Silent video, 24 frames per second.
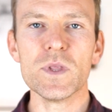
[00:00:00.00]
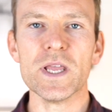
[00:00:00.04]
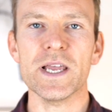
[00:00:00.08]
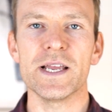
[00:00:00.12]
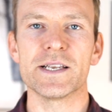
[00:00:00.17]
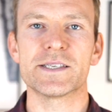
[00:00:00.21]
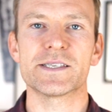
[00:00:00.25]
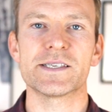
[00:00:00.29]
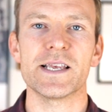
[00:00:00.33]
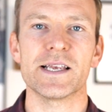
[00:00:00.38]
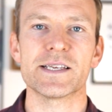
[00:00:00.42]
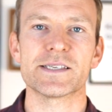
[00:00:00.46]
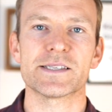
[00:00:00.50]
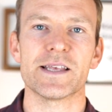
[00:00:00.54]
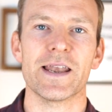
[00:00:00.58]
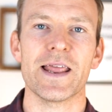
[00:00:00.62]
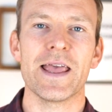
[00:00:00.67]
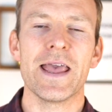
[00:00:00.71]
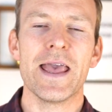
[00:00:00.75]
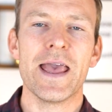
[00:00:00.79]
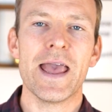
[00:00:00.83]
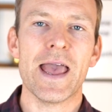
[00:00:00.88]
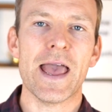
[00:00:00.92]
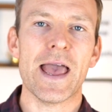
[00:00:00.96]
It says that
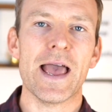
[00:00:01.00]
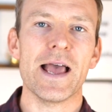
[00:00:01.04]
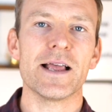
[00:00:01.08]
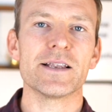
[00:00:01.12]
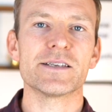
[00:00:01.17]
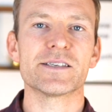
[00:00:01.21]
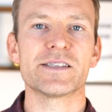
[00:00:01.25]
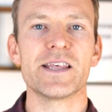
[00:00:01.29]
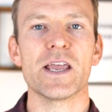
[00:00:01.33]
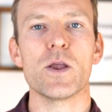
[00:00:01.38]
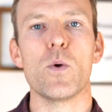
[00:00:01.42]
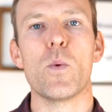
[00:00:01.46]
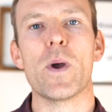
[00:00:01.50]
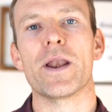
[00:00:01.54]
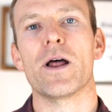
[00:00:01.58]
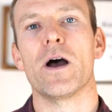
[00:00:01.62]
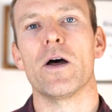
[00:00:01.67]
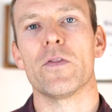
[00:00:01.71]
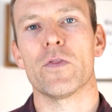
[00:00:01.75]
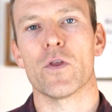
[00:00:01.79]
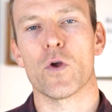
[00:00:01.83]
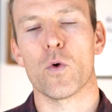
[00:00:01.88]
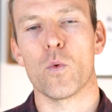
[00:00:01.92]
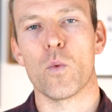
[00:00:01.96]
as they went
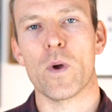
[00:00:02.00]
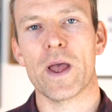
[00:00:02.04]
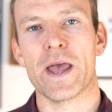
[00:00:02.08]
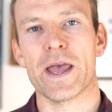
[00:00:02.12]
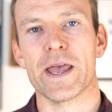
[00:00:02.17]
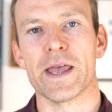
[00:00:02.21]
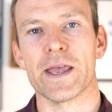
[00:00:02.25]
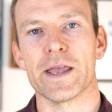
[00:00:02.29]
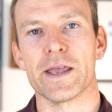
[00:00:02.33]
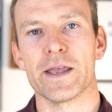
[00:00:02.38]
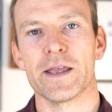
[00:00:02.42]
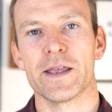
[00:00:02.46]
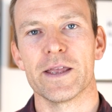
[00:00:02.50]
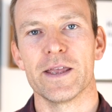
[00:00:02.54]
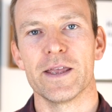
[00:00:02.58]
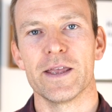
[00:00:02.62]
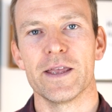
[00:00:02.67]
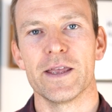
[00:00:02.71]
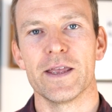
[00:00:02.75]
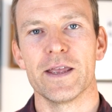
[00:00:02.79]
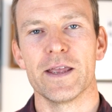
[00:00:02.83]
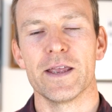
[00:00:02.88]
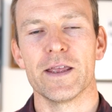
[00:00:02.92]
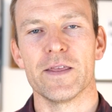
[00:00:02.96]
on their way,
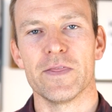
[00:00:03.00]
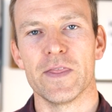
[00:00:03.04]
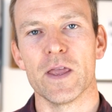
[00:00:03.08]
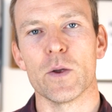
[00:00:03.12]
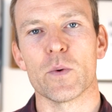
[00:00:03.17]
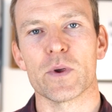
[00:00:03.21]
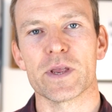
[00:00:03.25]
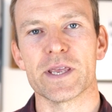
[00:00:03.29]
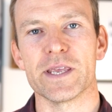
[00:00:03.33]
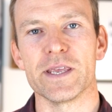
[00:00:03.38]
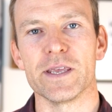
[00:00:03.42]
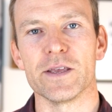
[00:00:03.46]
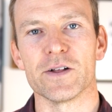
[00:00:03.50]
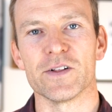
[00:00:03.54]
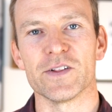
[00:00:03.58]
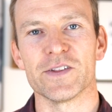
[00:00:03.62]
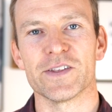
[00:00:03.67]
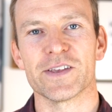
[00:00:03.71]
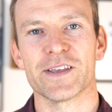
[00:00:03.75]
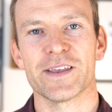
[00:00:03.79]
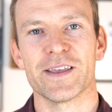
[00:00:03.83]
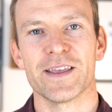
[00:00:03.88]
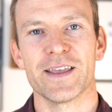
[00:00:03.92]
they were healed.